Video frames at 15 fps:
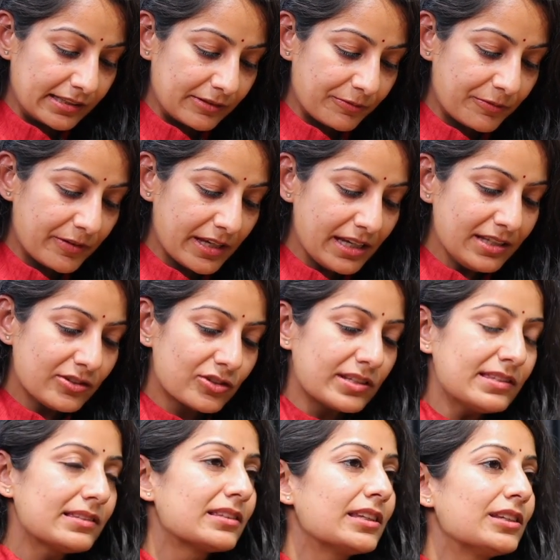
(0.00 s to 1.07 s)
we
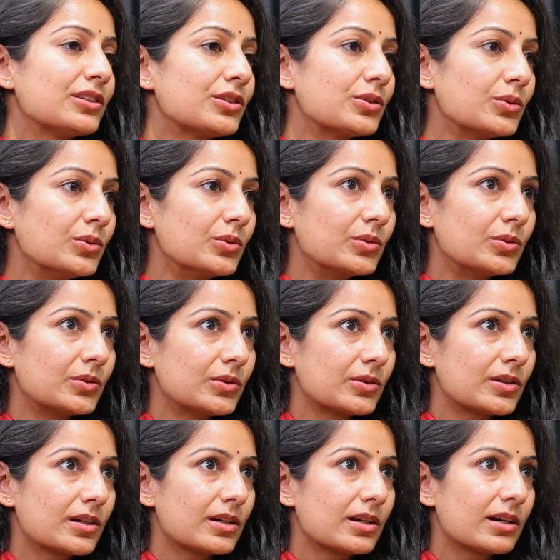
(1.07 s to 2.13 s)
just need to
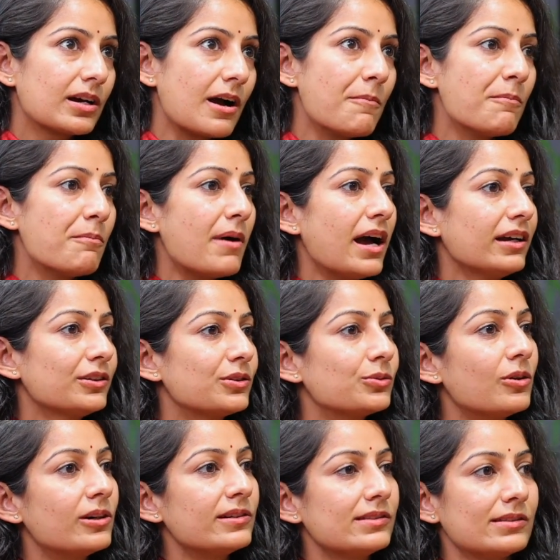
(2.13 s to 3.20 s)
come back
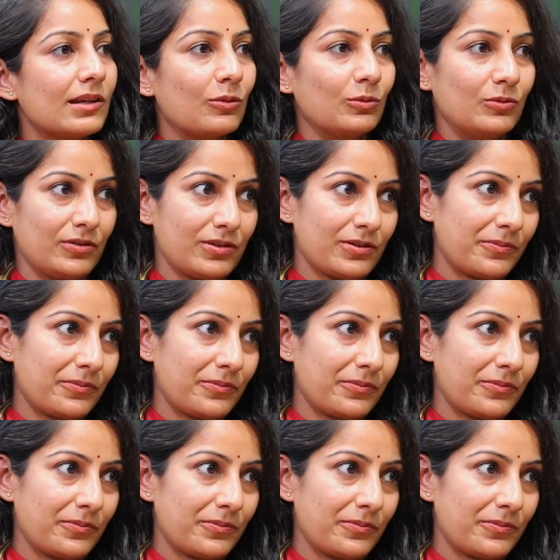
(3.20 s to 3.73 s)
to our sound.